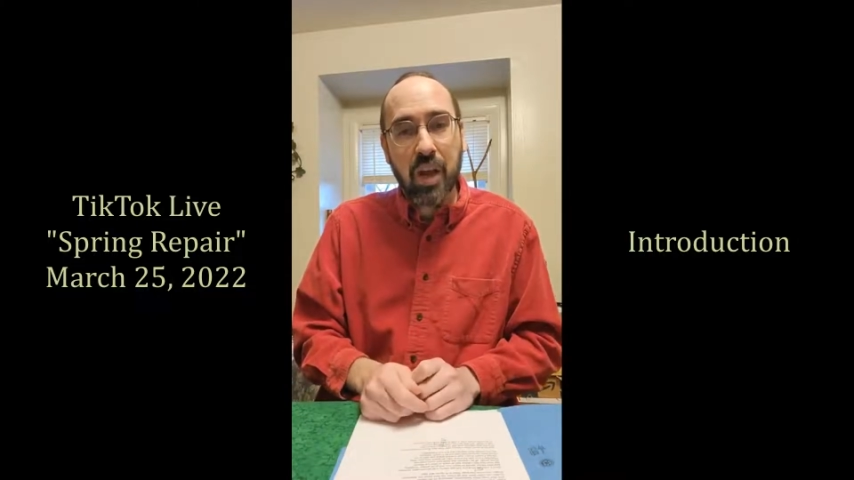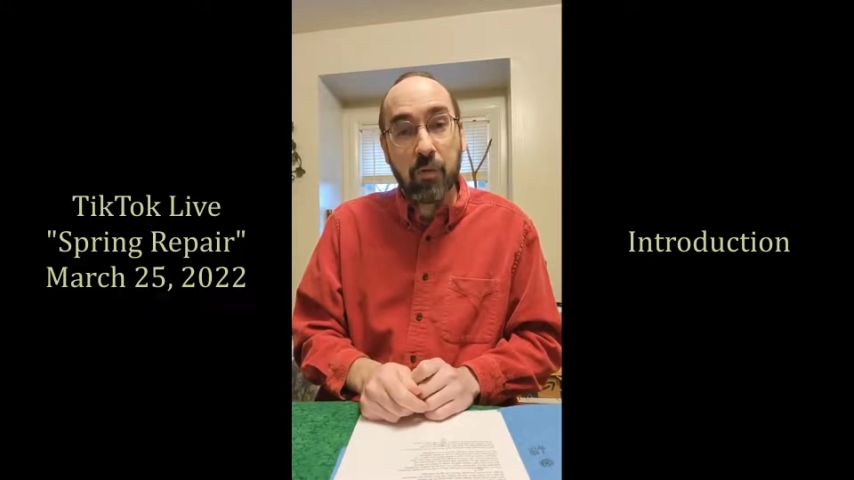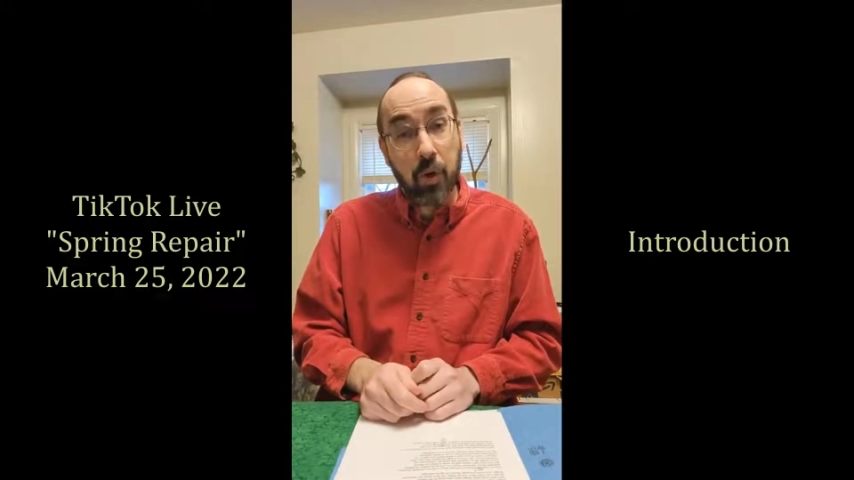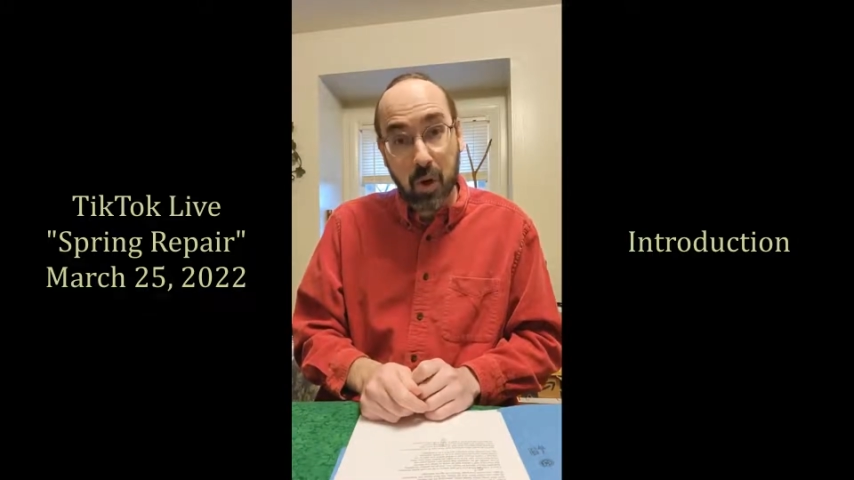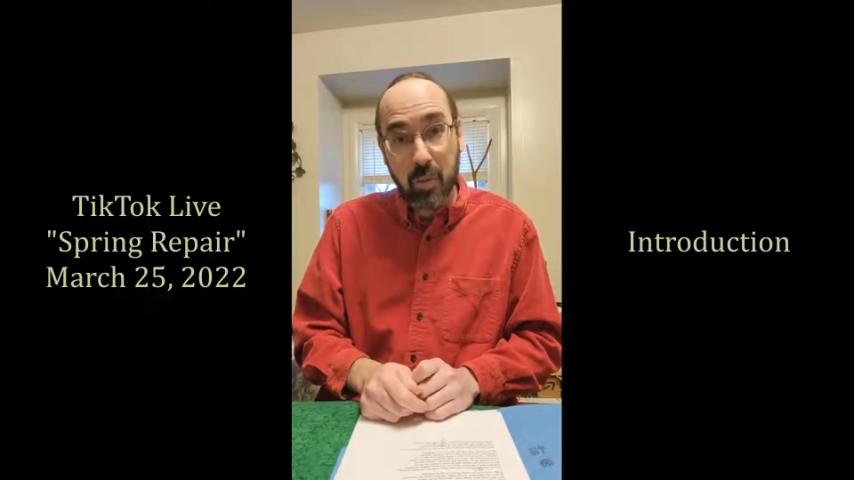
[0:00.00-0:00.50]

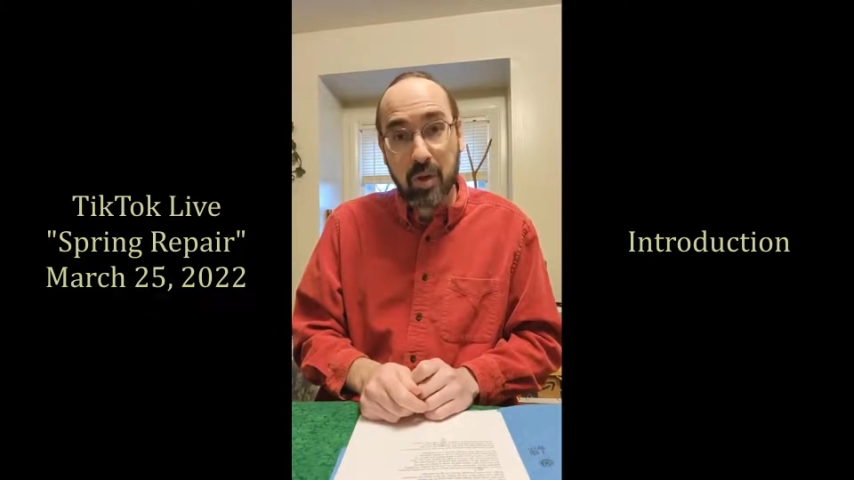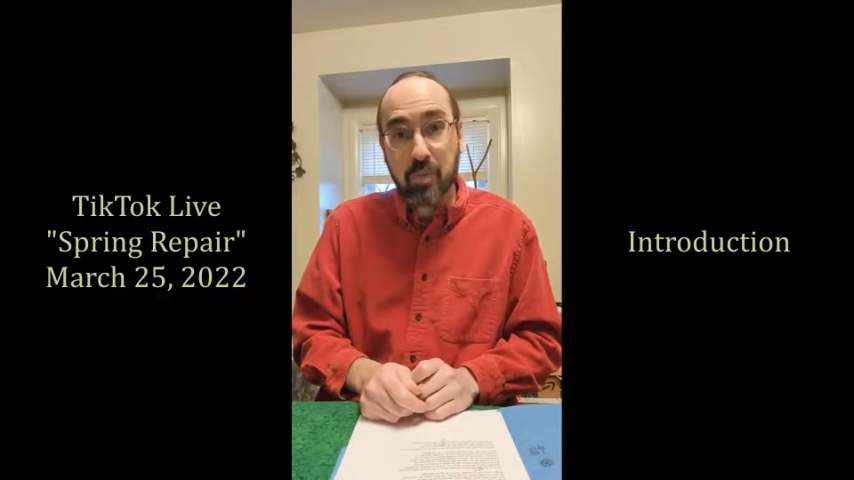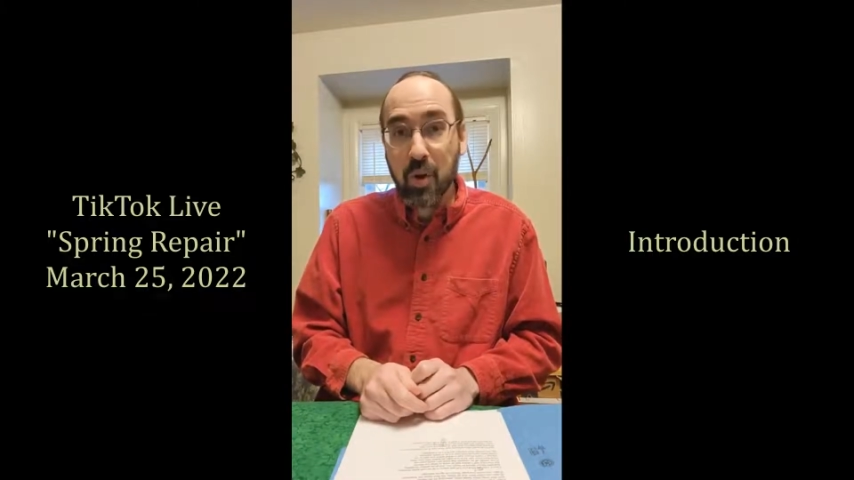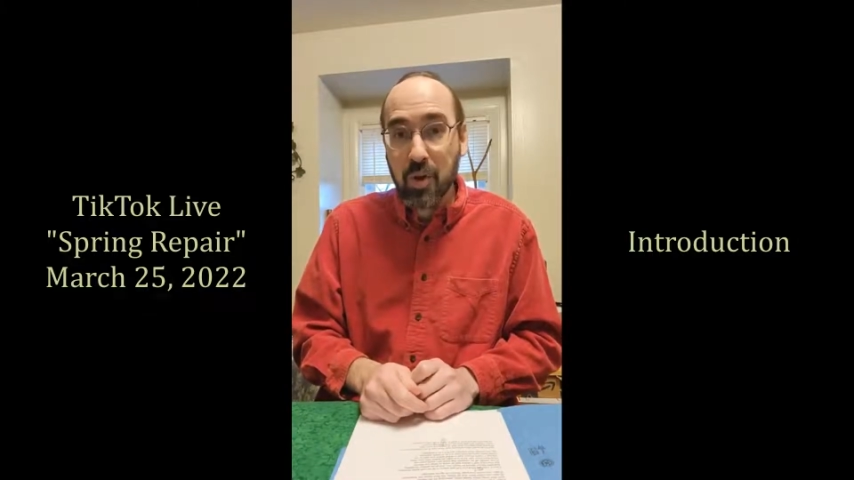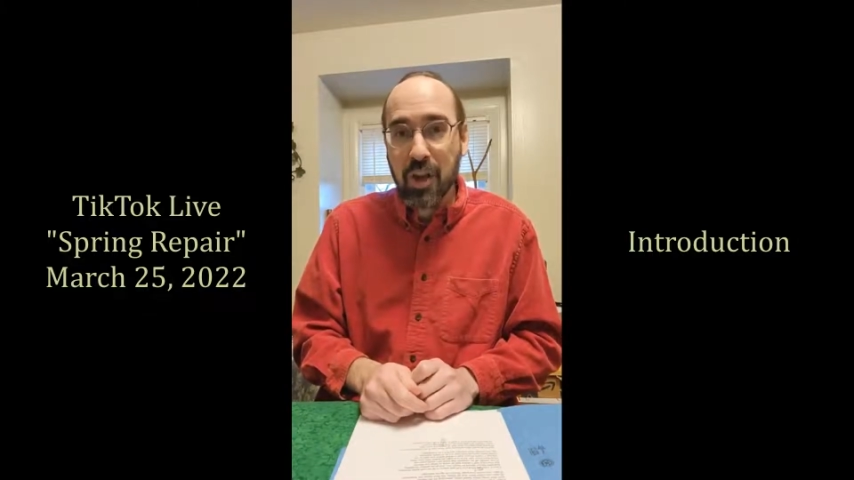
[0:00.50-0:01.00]
for Hermes'
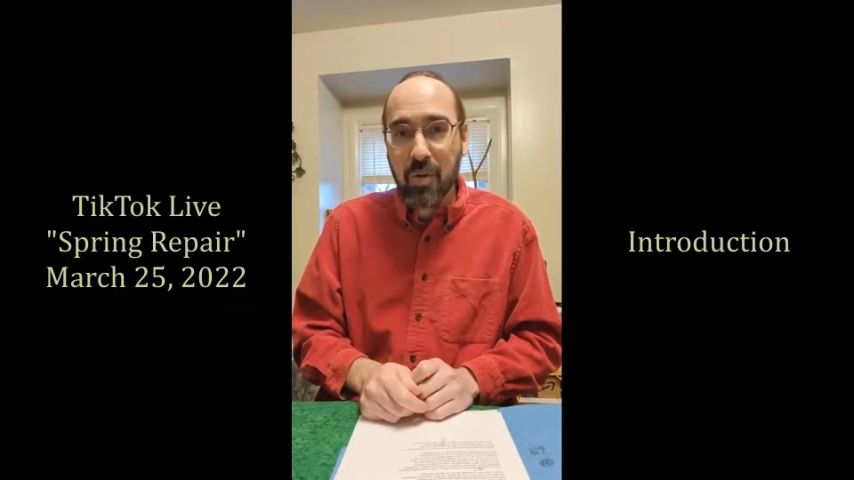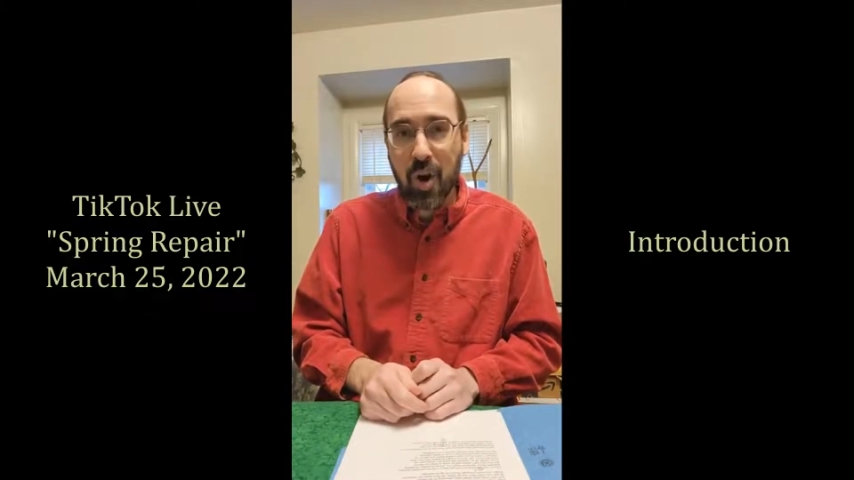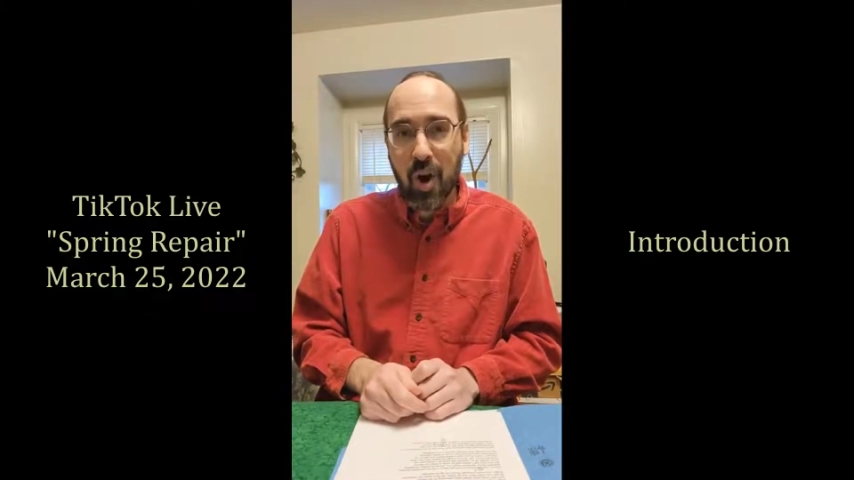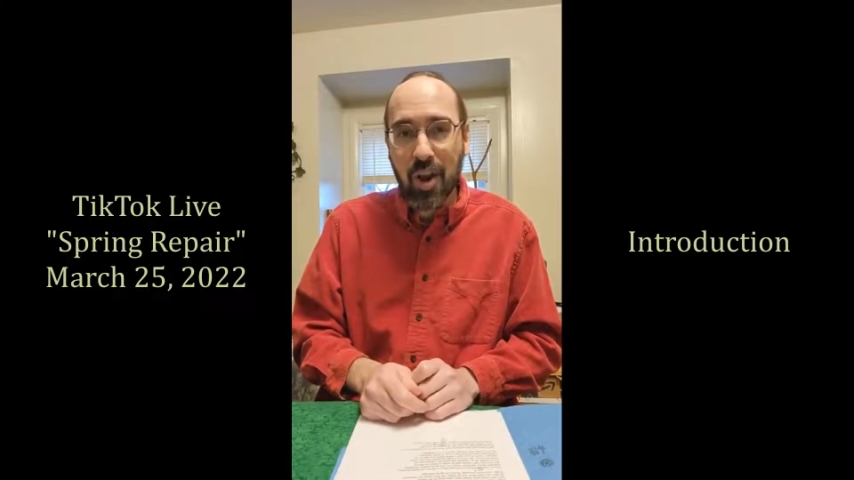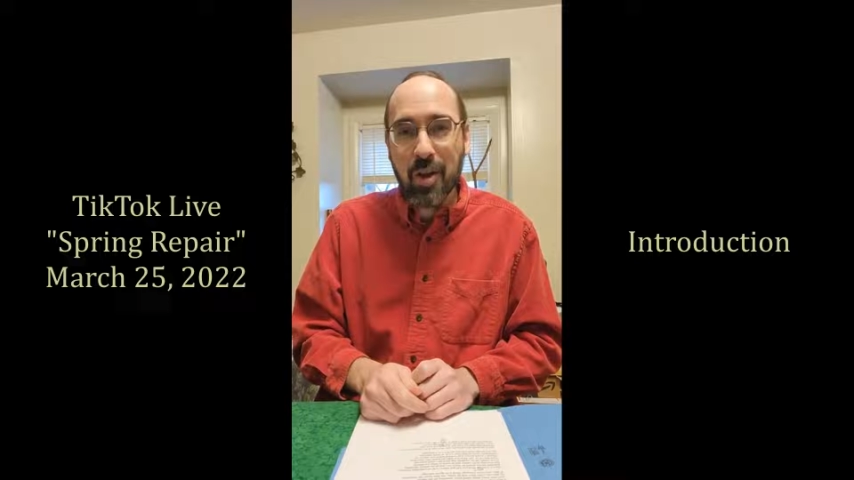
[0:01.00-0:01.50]
birthday
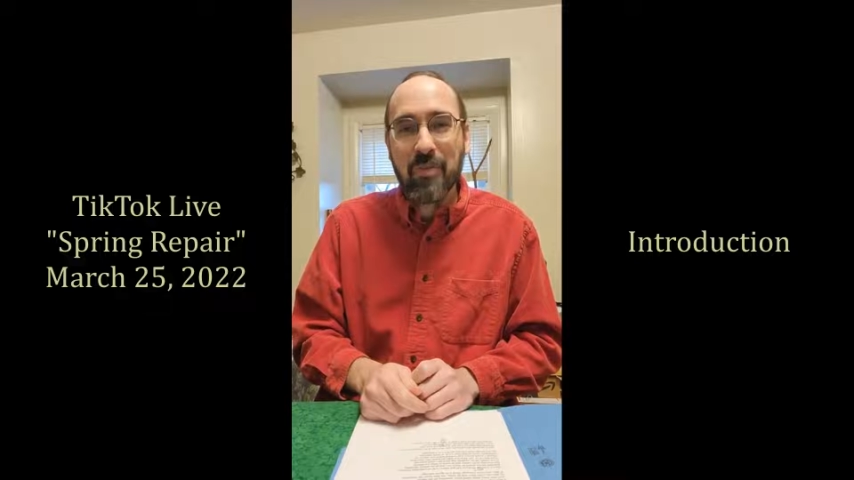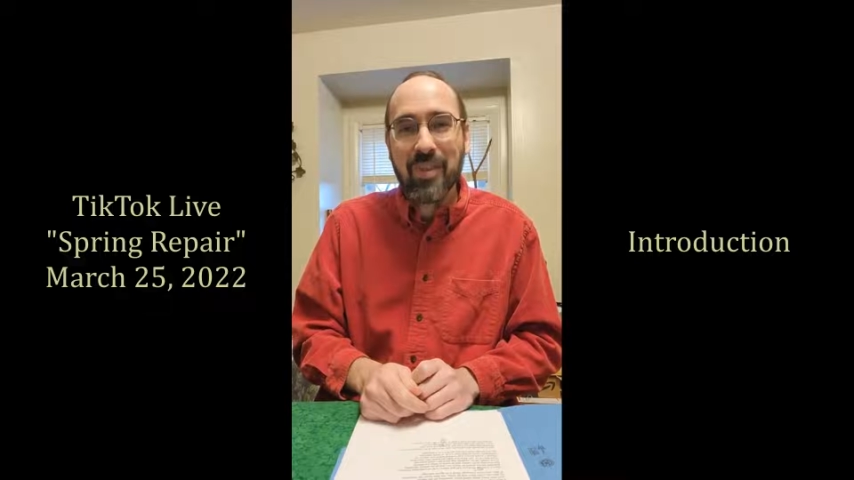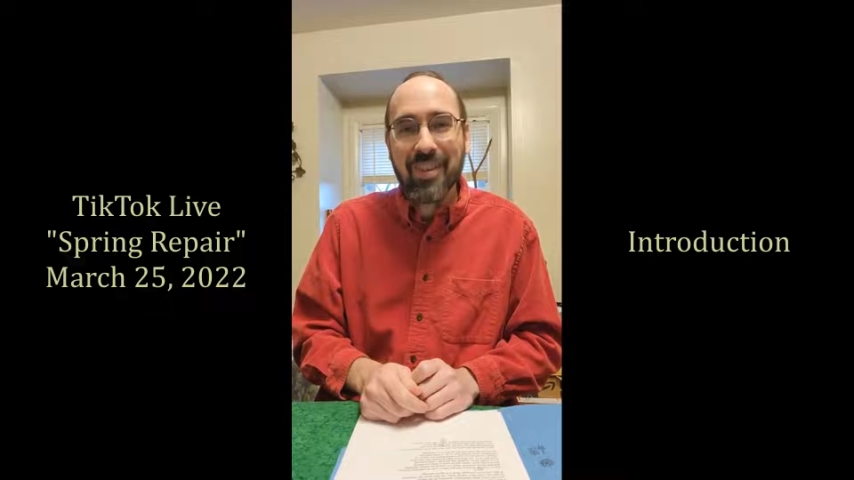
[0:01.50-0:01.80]
party